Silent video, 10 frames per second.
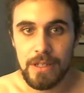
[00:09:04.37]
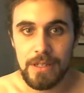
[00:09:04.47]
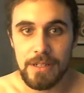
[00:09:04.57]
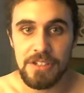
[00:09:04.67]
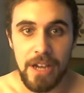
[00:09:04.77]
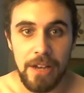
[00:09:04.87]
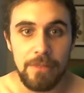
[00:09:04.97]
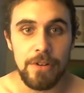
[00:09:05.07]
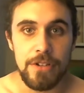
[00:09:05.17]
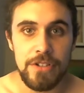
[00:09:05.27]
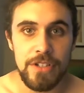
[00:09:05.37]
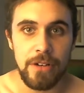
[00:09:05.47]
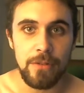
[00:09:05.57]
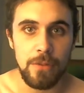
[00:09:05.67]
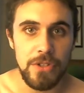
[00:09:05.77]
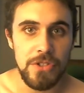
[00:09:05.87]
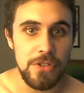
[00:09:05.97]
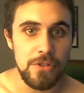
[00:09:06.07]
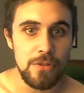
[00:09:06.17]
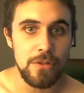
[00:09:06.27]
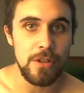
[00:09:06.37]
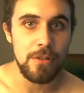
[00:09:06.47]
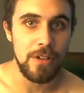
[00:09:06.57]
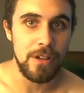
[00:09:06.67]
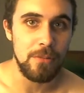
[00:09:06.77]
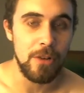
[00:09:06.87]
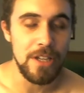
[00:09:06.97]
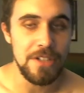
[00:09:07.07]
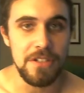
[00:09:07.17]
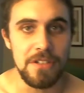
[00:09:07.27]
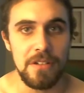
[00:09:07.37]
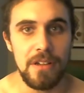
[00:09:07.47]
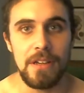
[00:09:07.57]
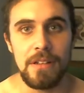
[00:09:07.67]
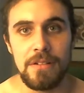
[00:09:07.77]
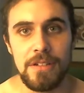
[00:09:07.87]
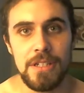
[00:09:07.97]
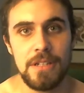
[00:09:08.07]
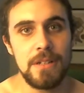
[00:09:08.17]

decide for yourself what's the truth and what isn't. And